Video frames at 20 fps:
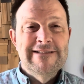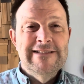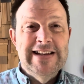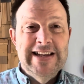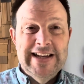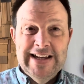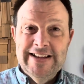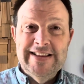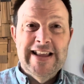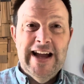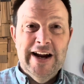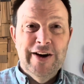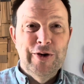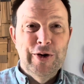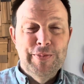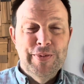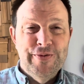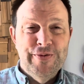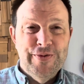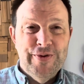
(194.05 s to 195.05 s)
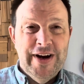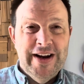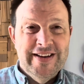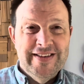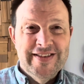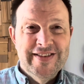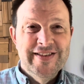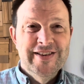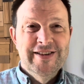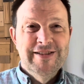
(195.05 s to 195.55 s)
get that group of
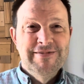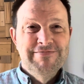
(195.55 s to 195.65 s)
friends,